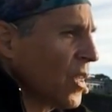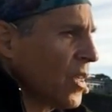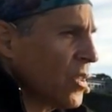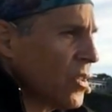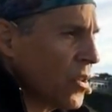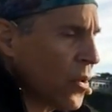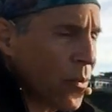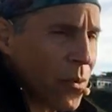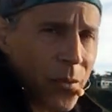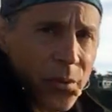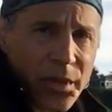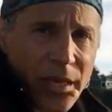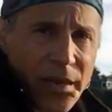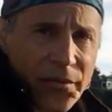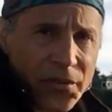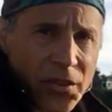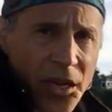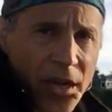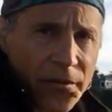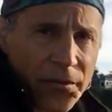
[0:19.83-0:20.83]
So when we
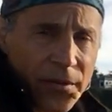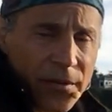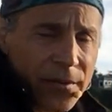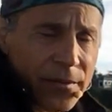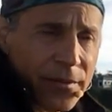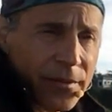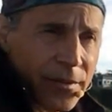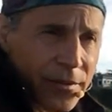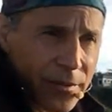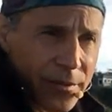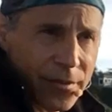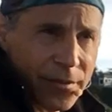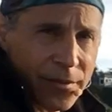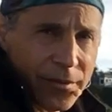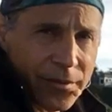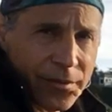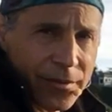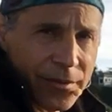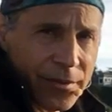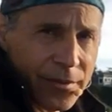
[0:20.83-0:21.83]
left off
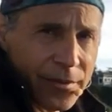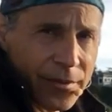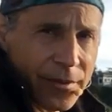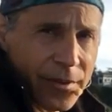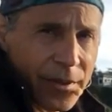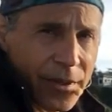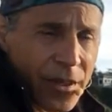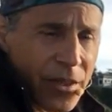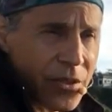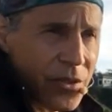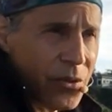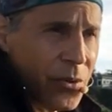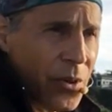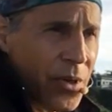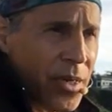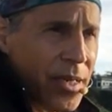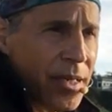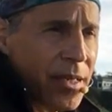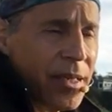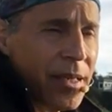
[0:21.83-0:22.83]
in our
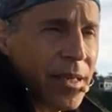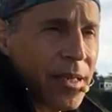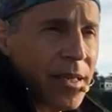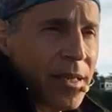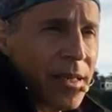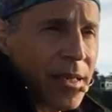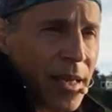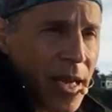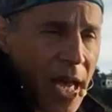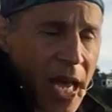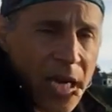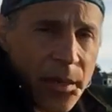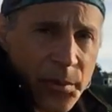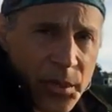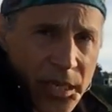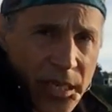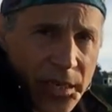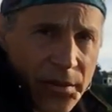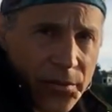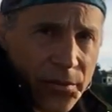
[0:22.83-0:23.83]
story, Adam and
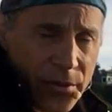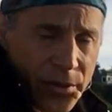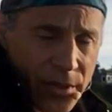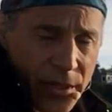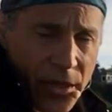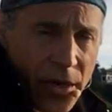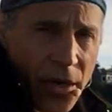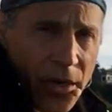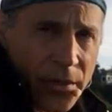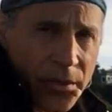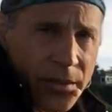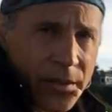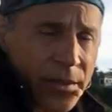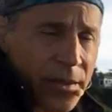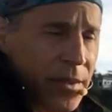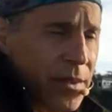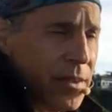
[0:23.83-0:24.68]
Eve were in the garden,